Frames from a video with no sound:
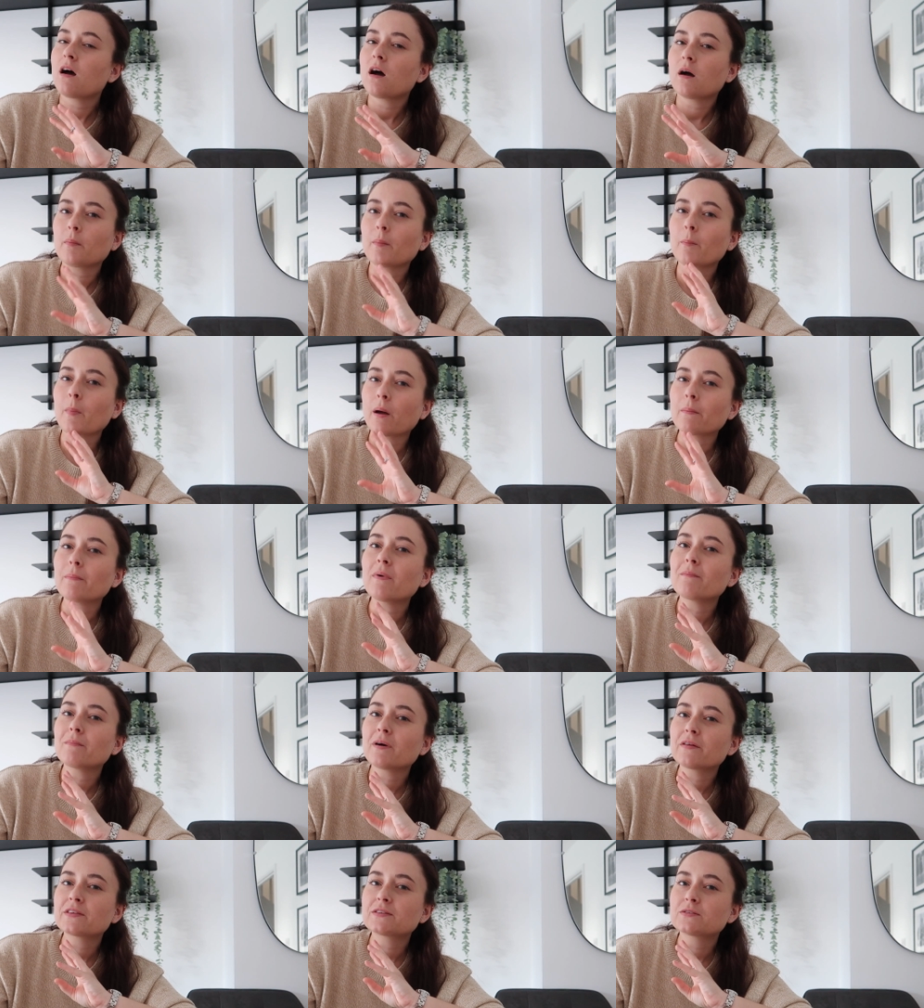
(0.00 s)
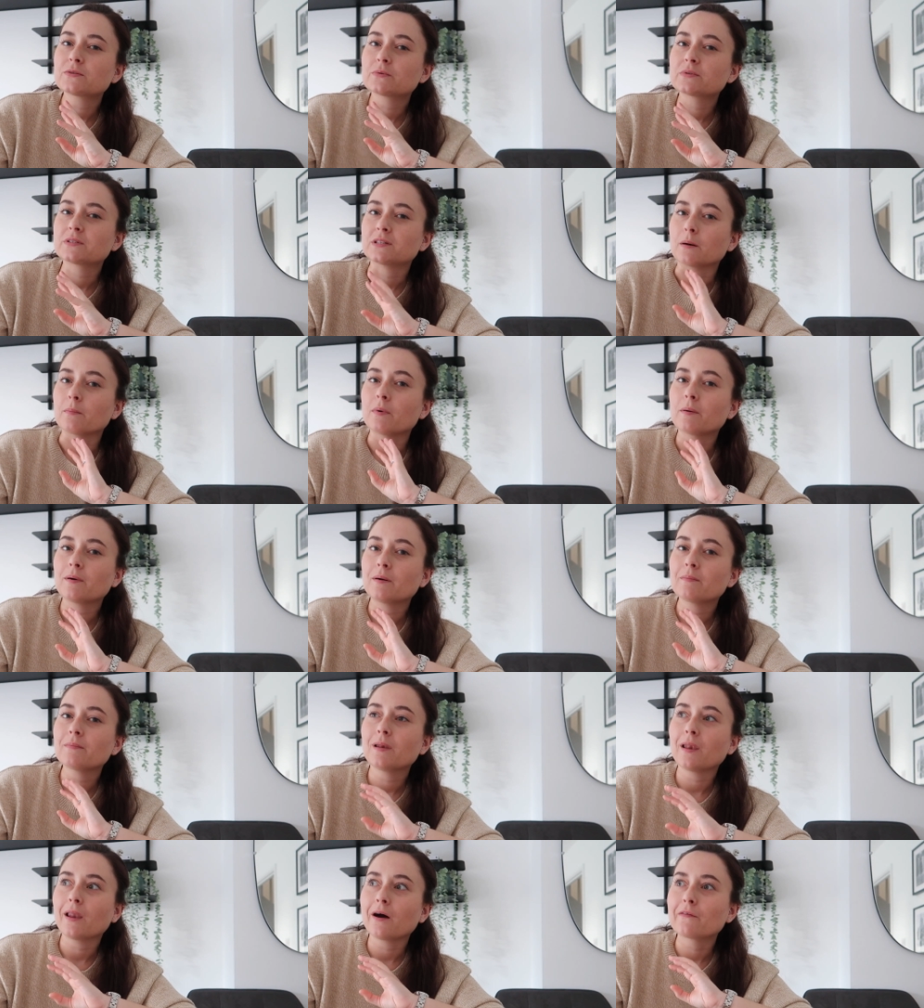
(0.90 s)
I'm, I'm my mother's daughter. My
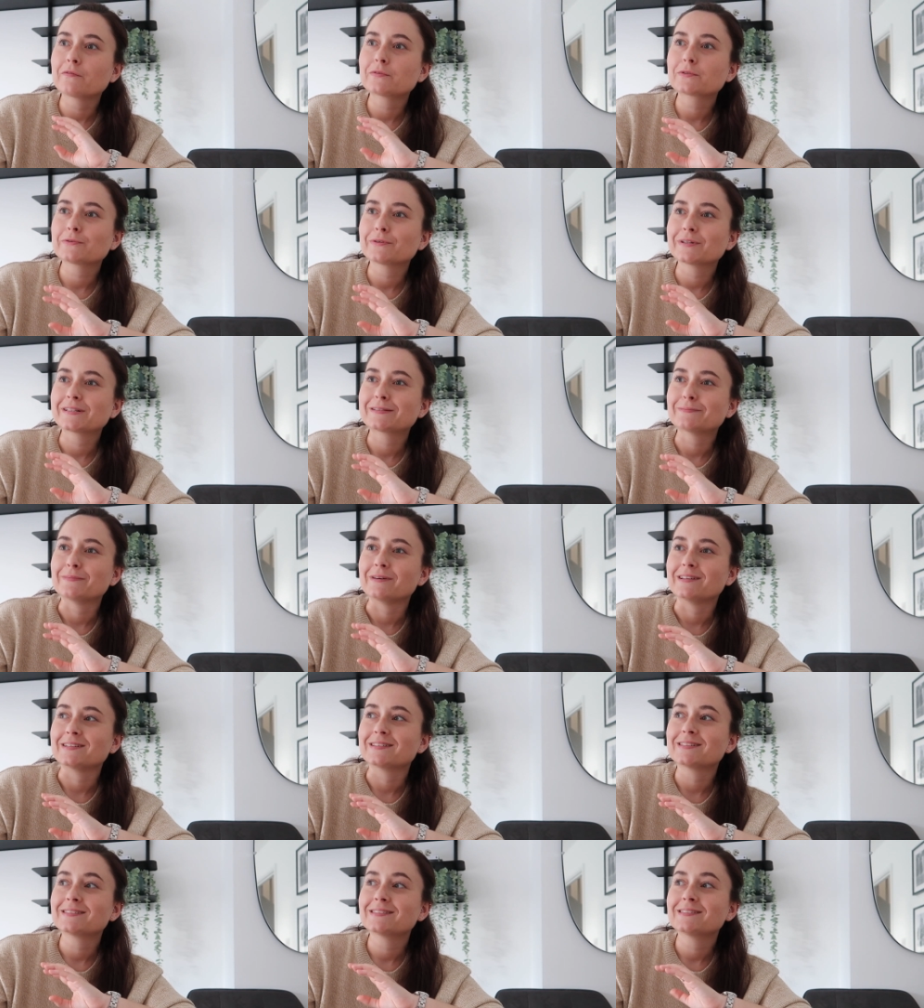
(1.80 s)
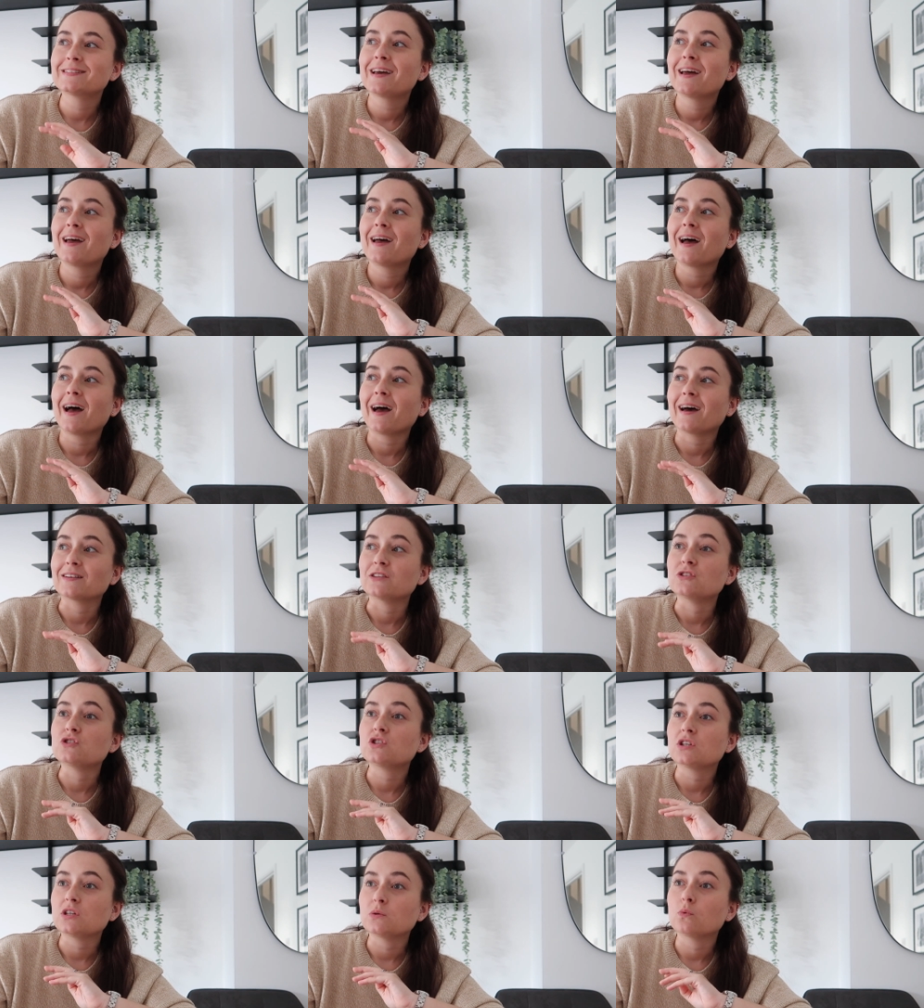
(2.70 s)
mum loves Christmas
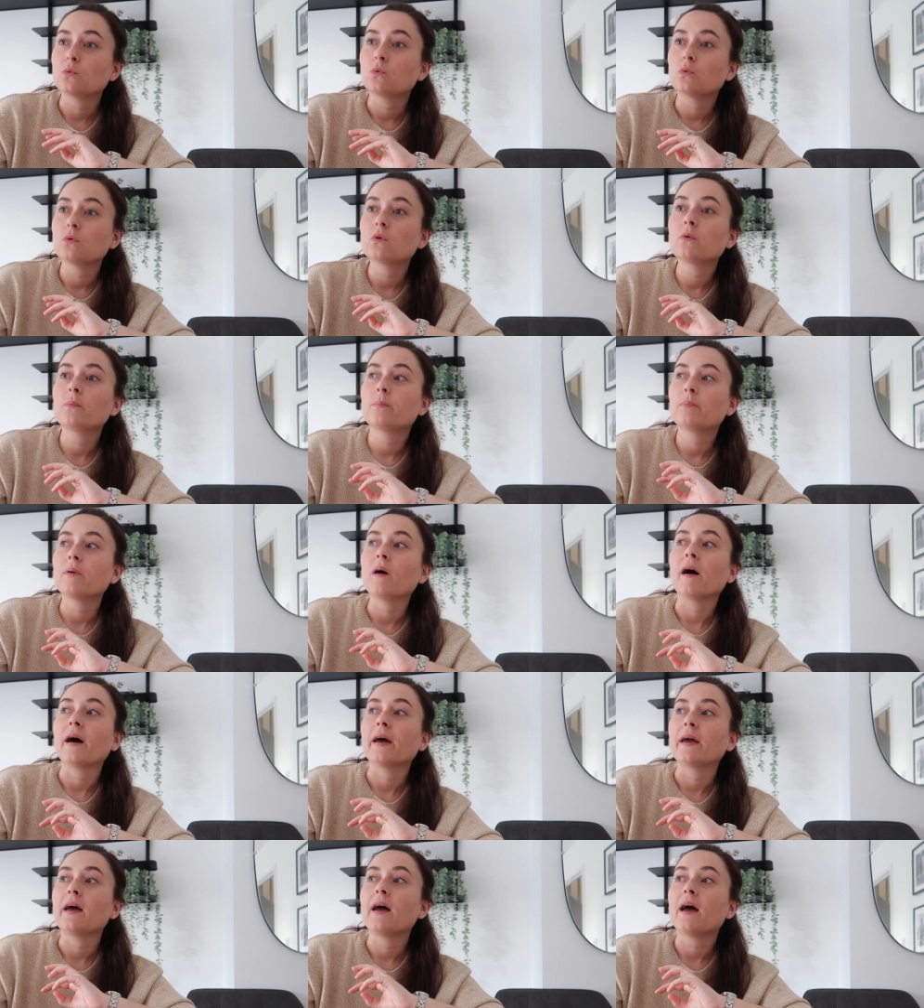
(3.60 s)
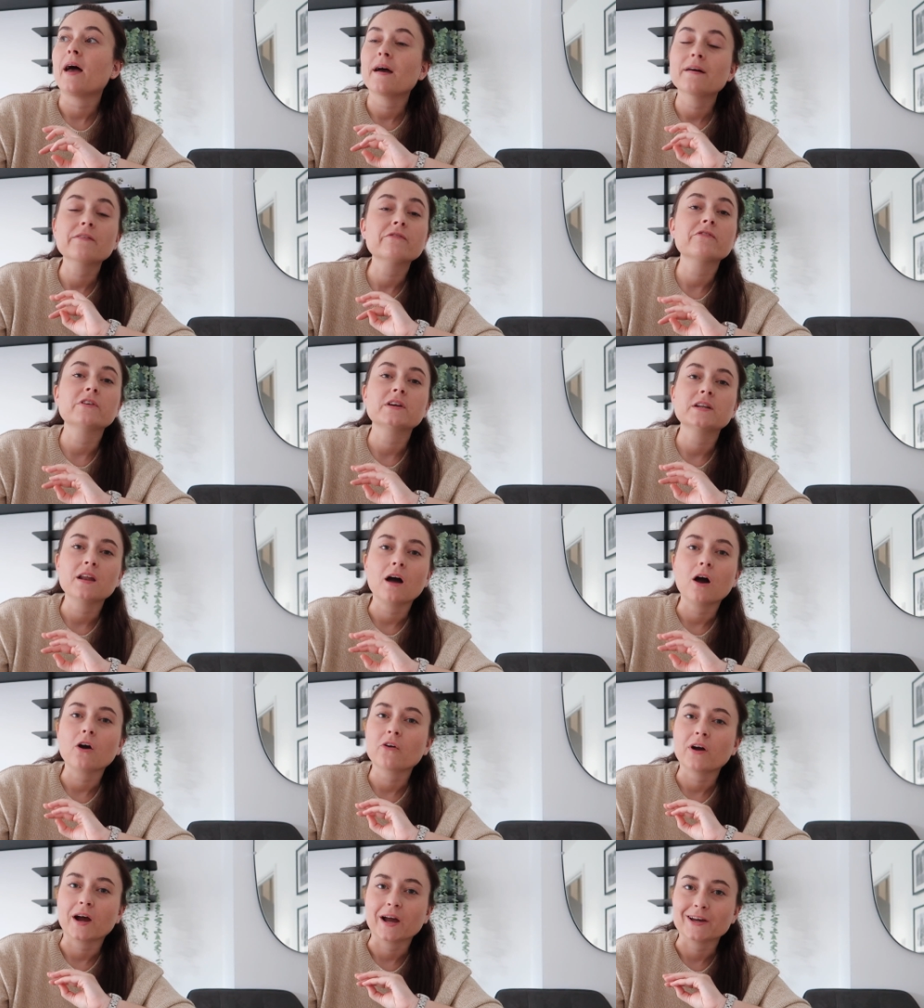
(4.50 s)
and she will buy every
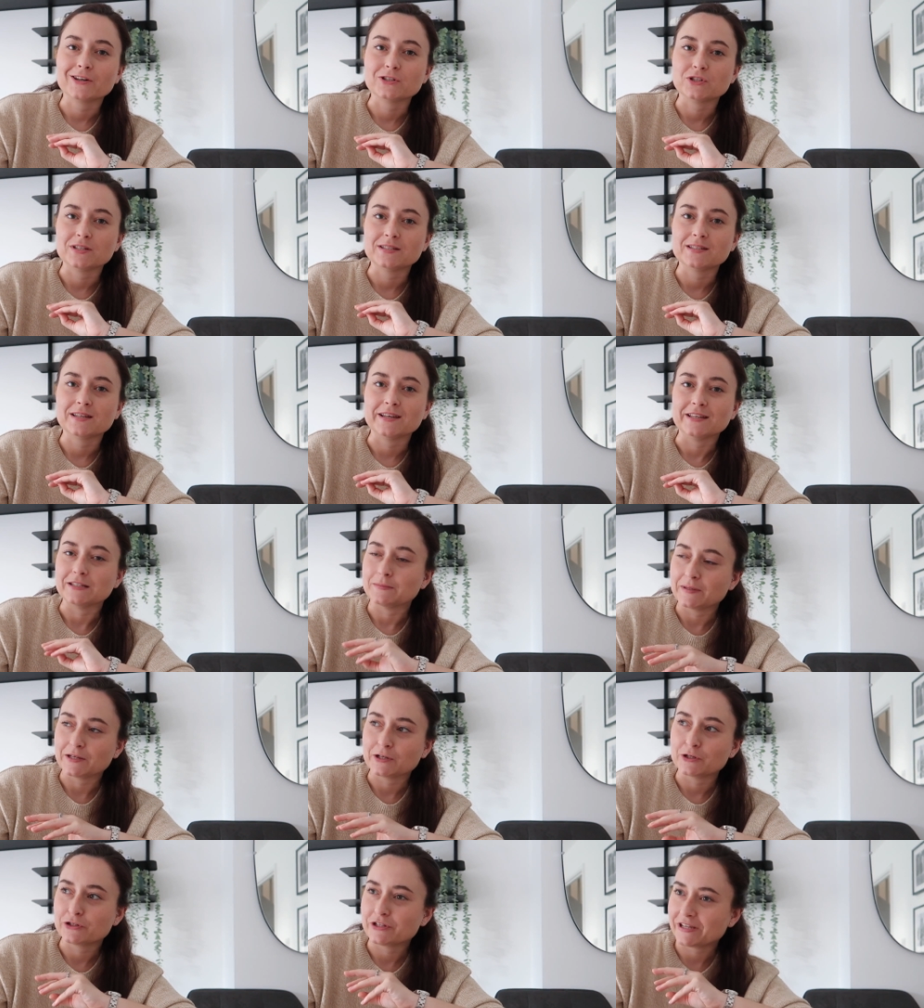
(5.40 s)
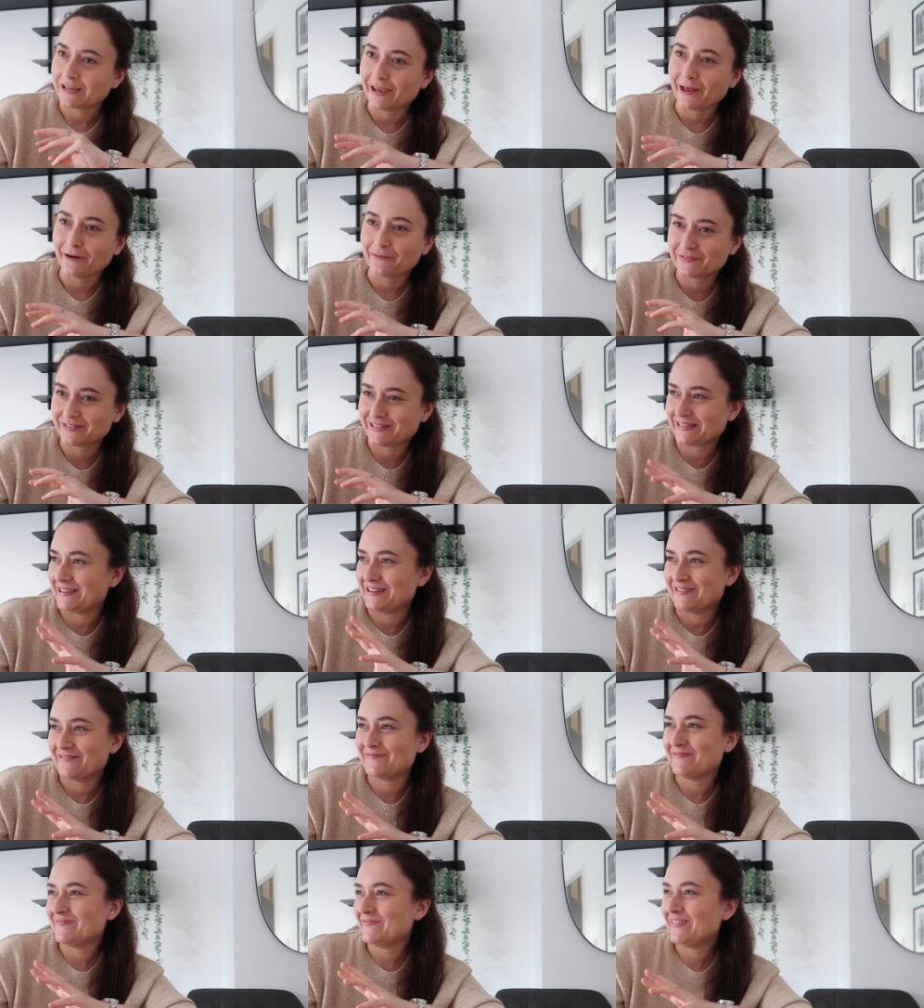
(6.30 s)
nutcracker she sees because she loves
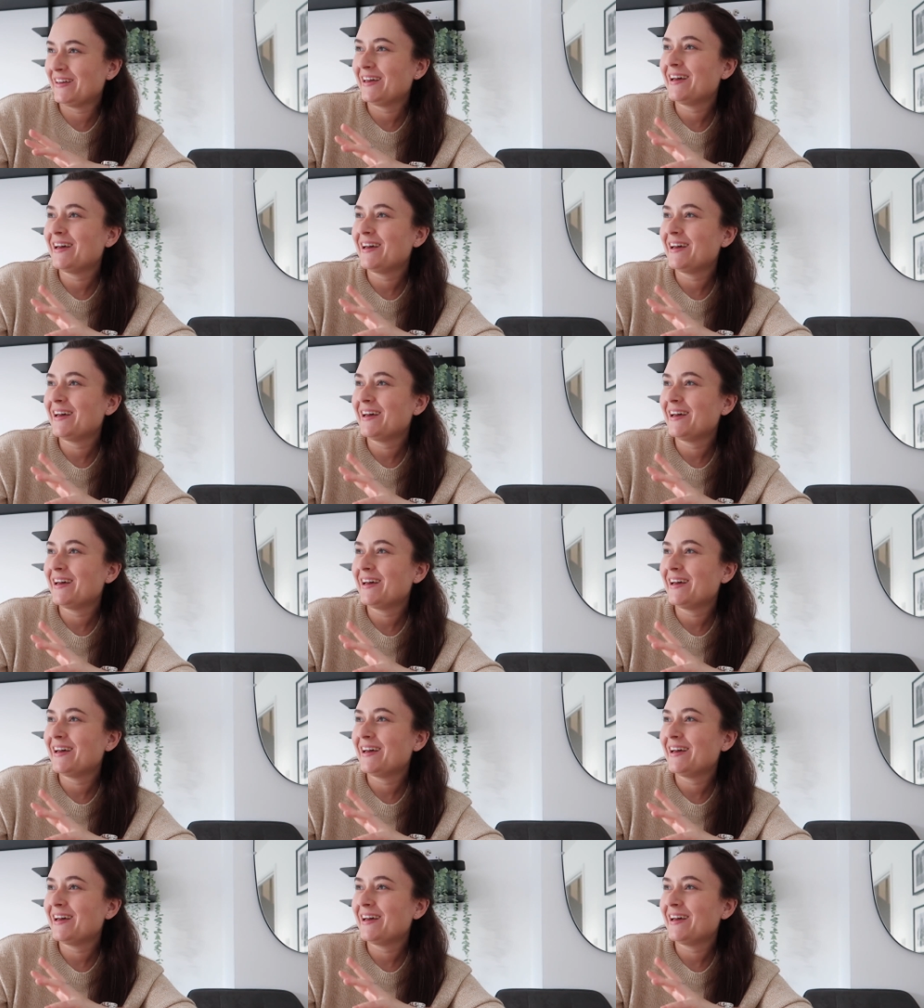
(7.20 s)
them.